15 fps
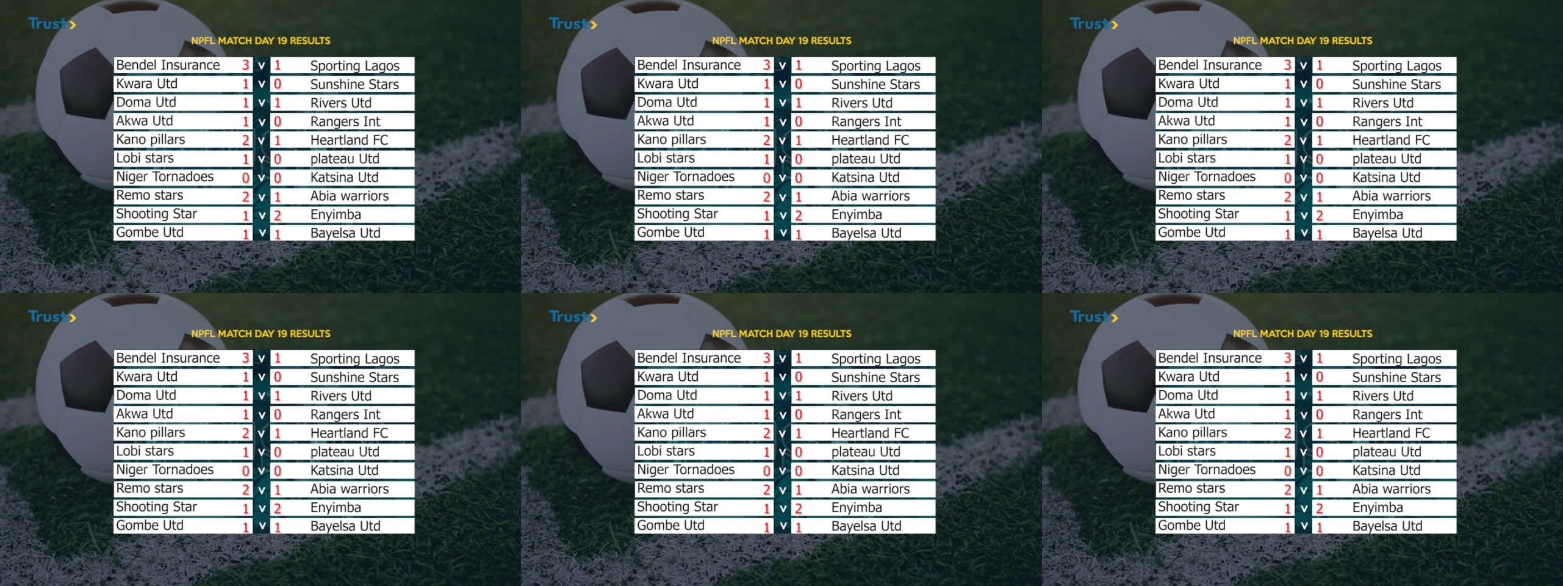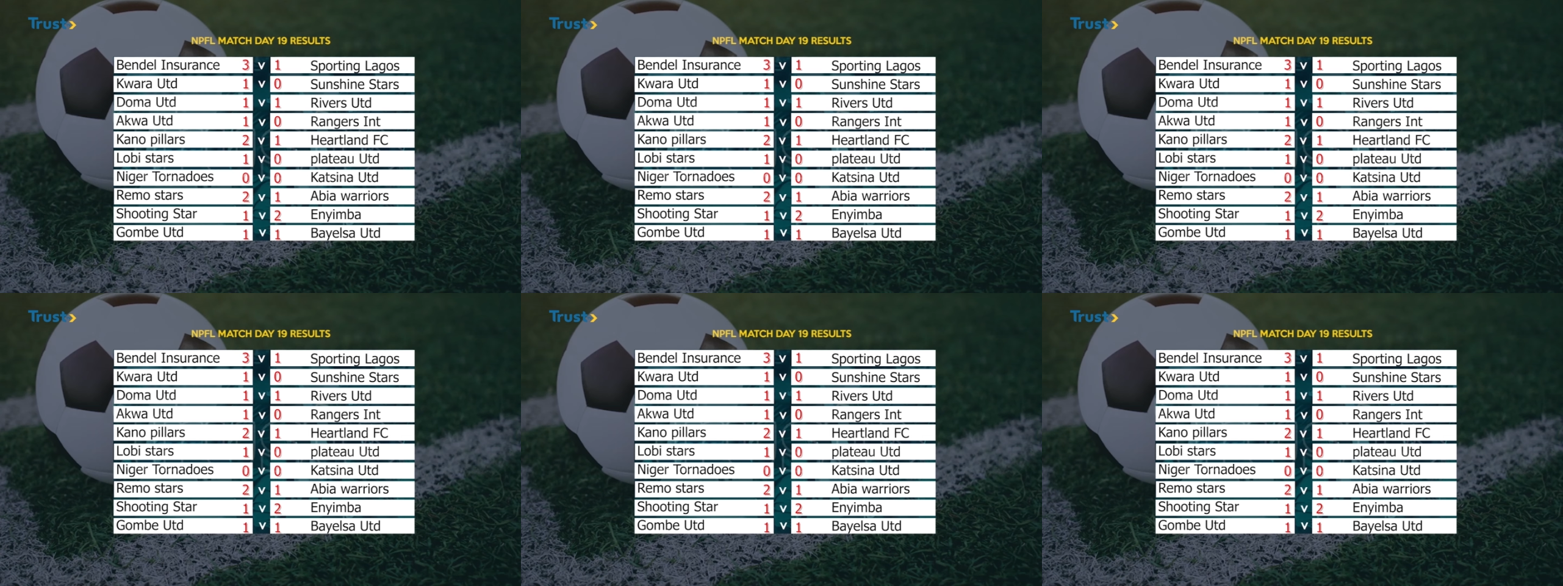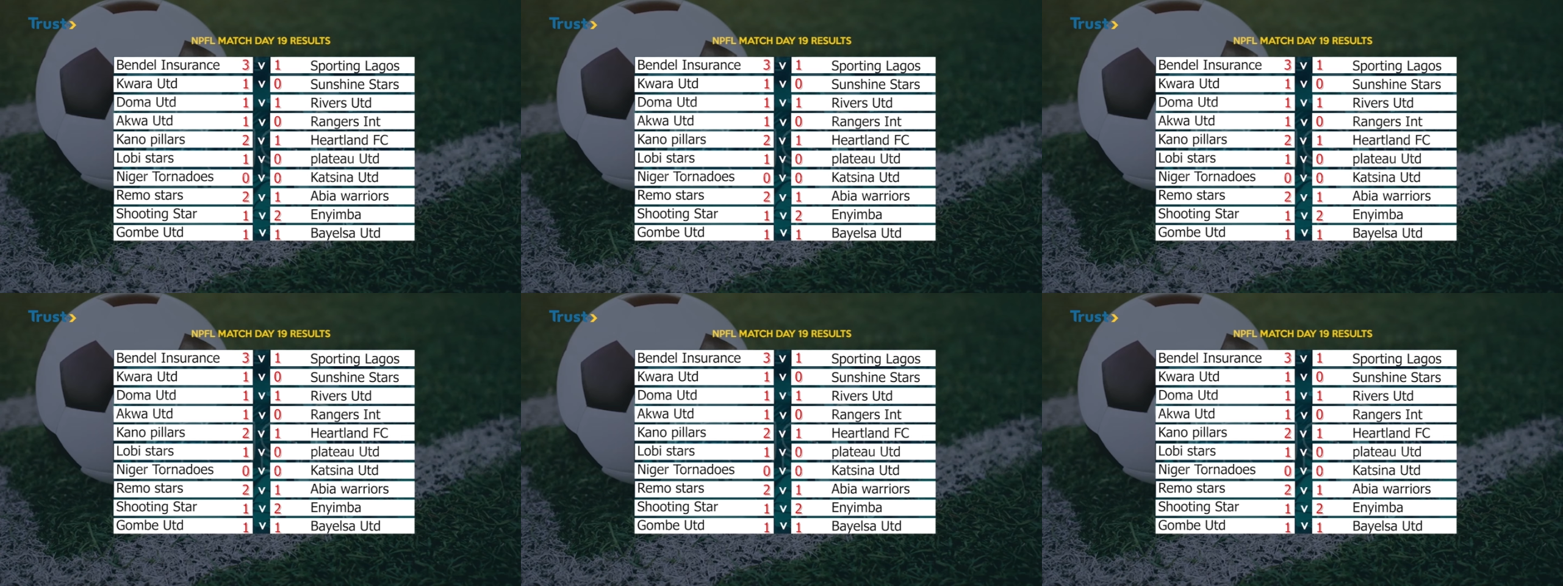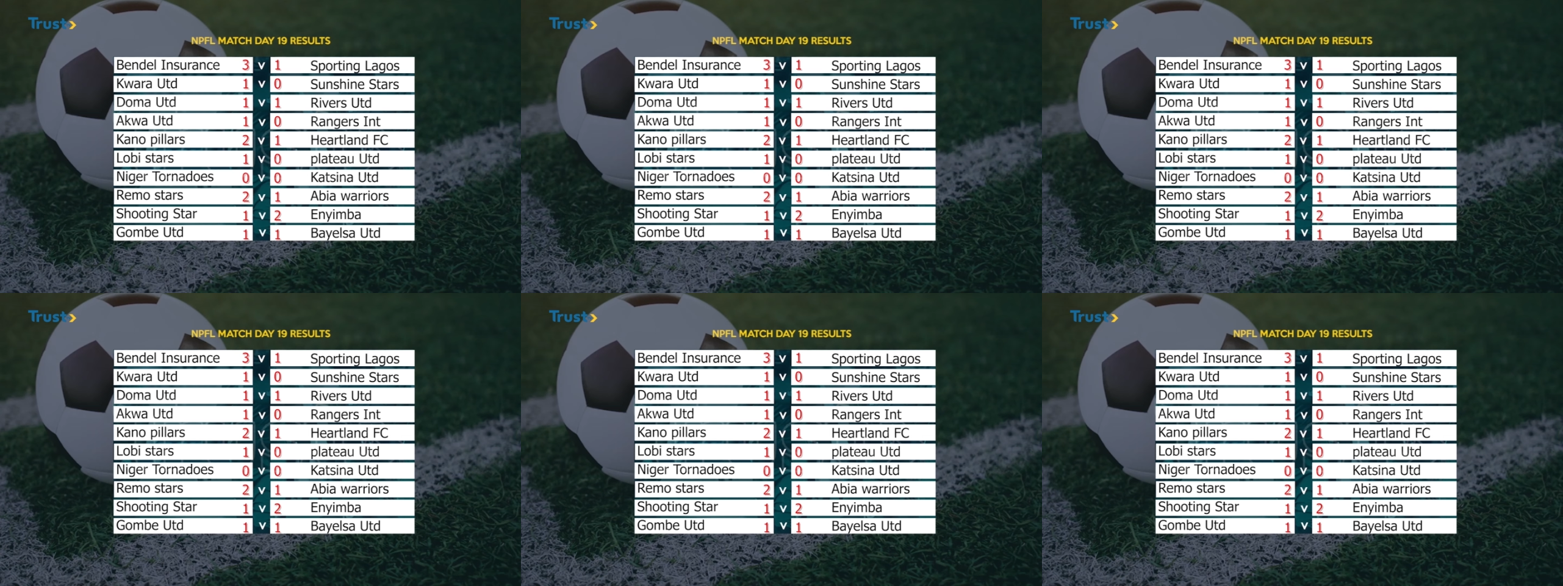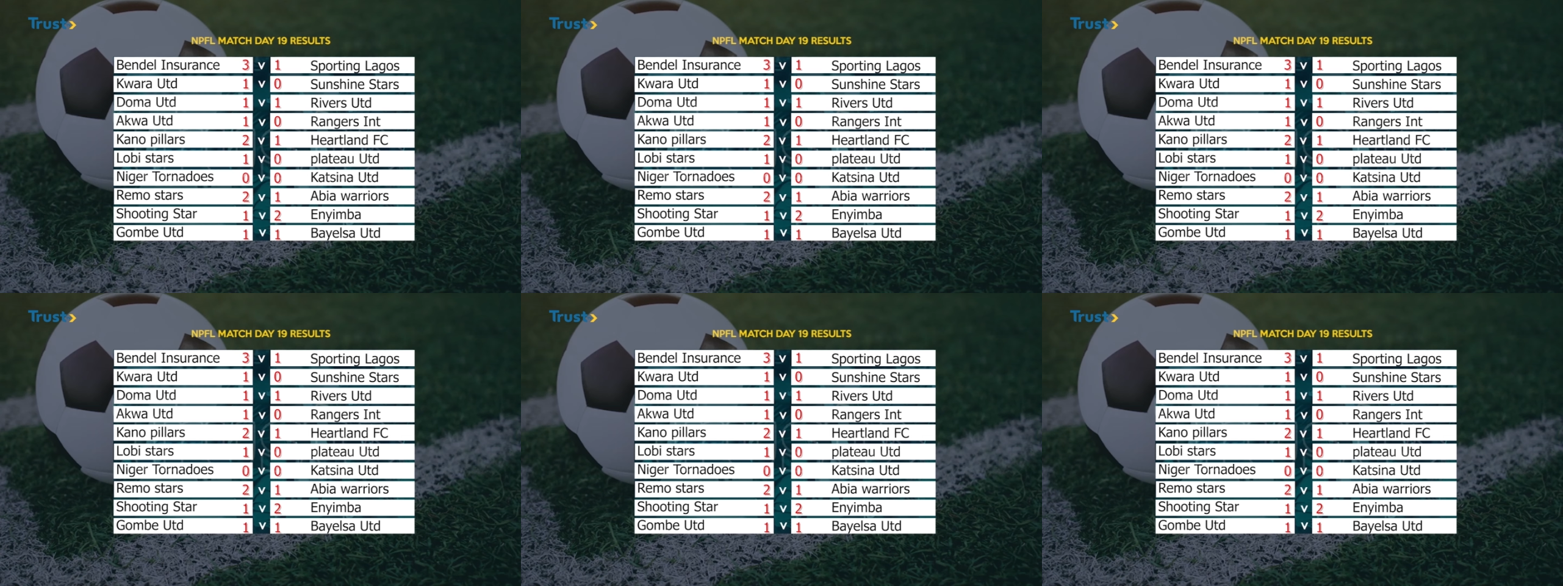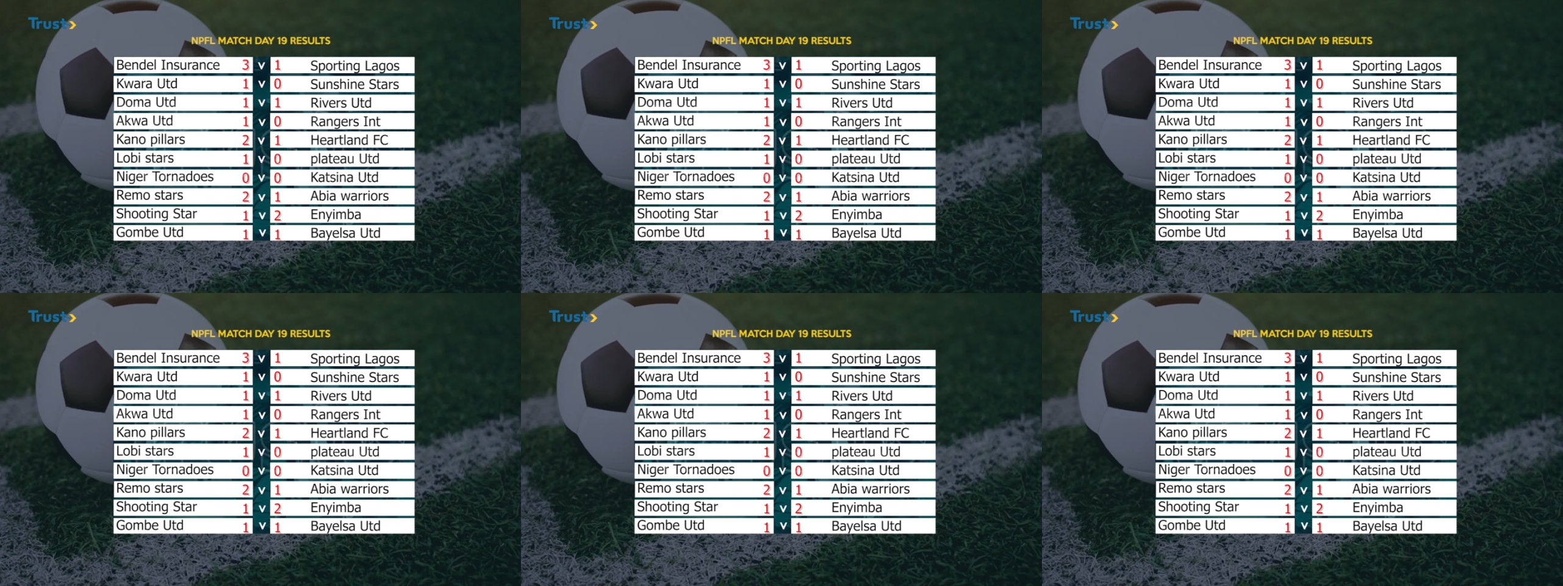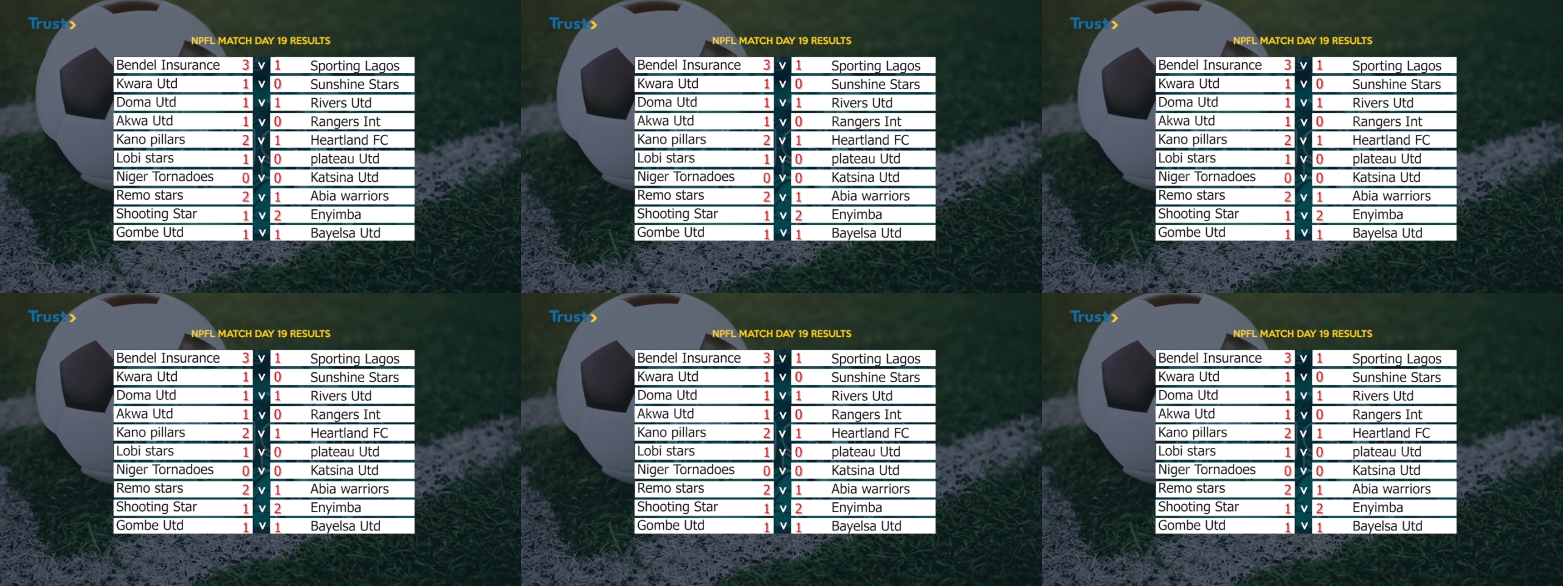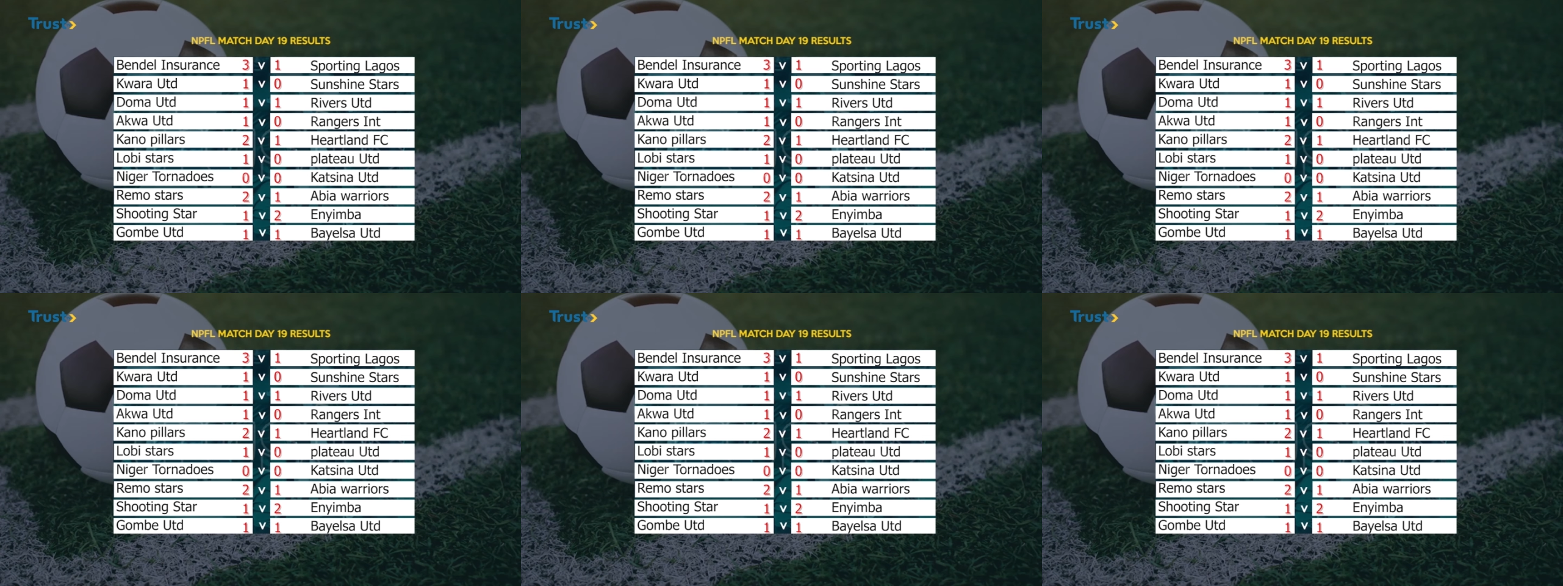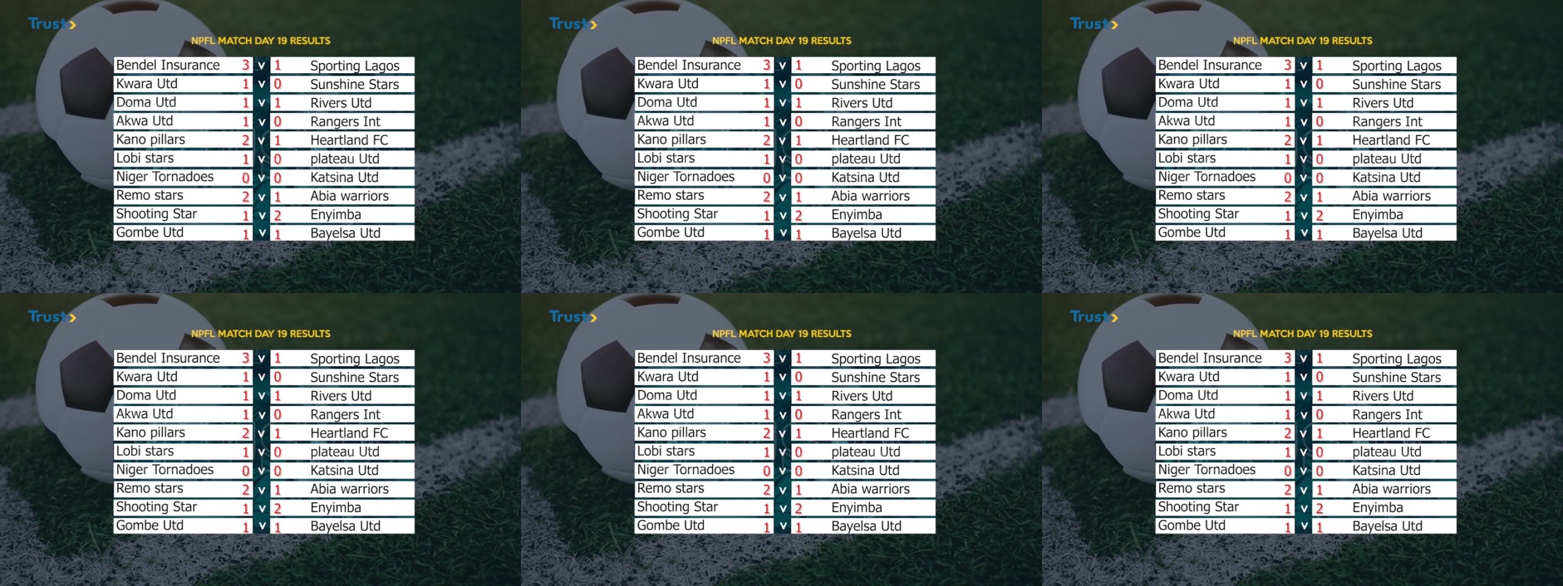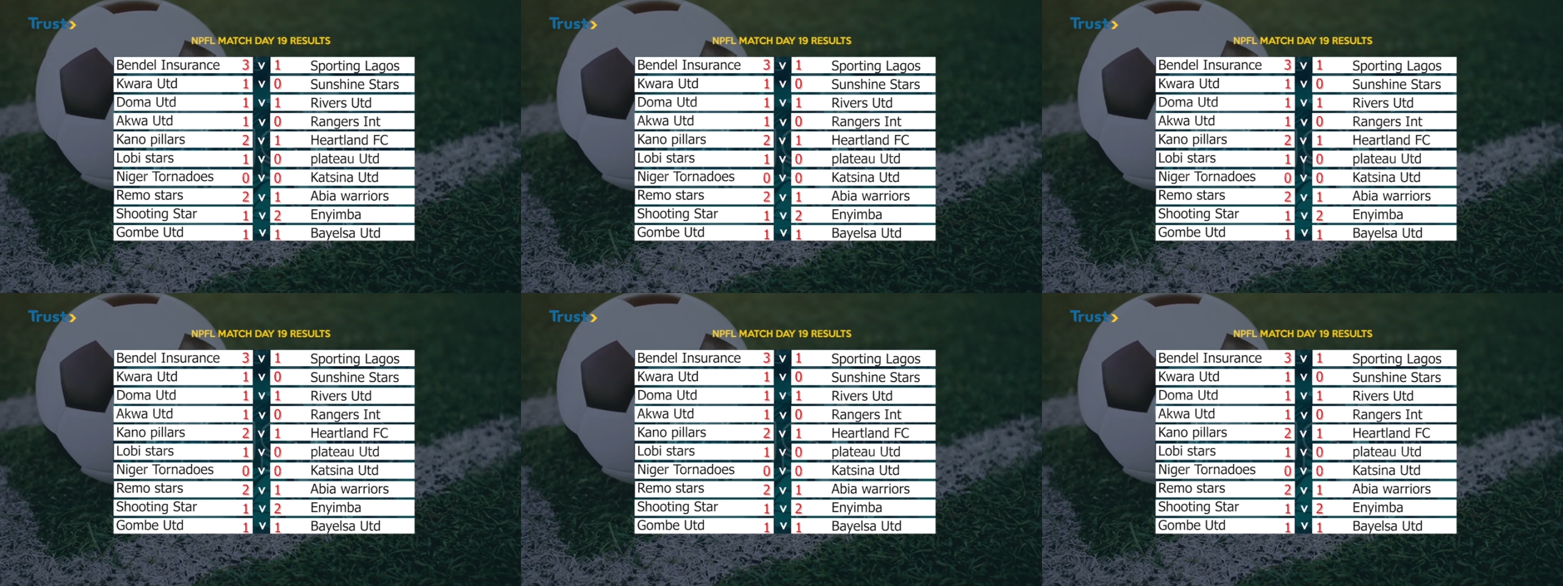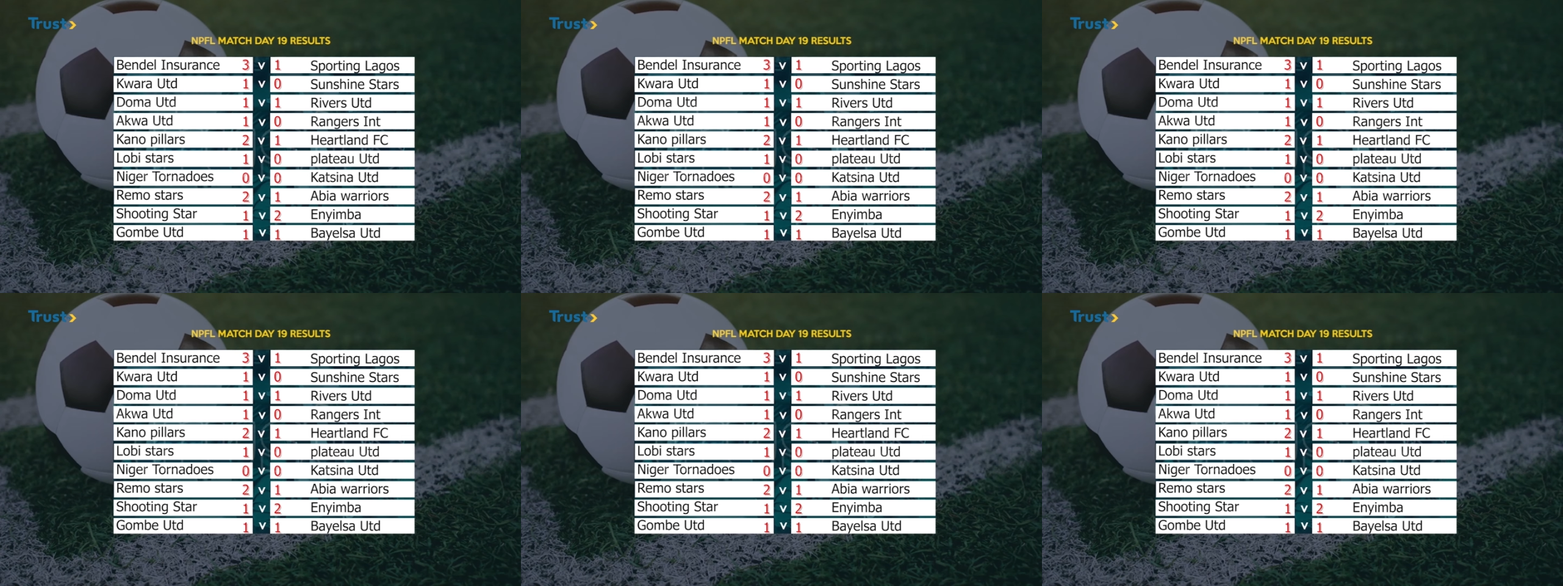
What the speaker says: (no speaker visible)